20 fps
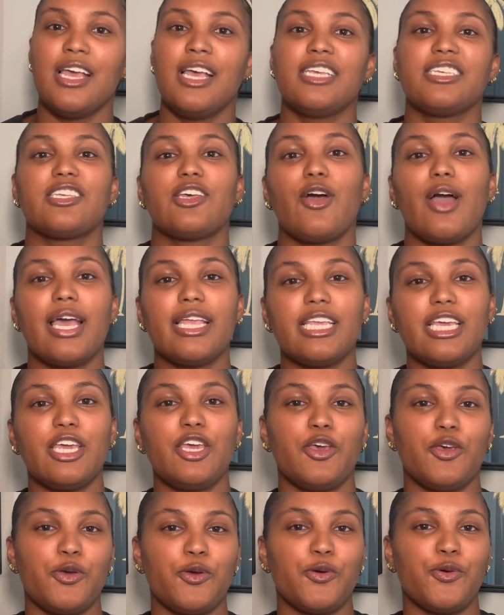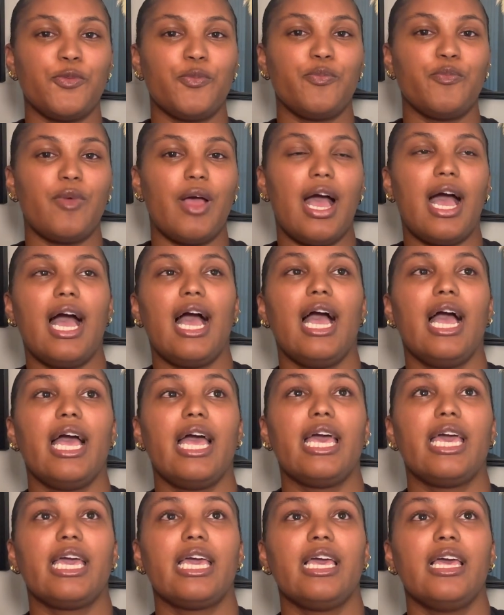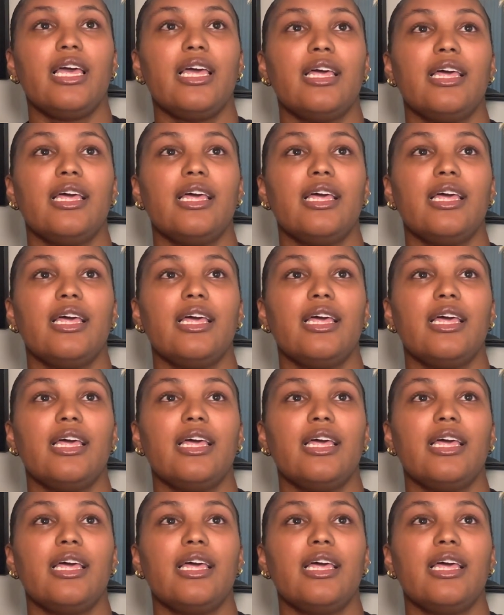So anywho, I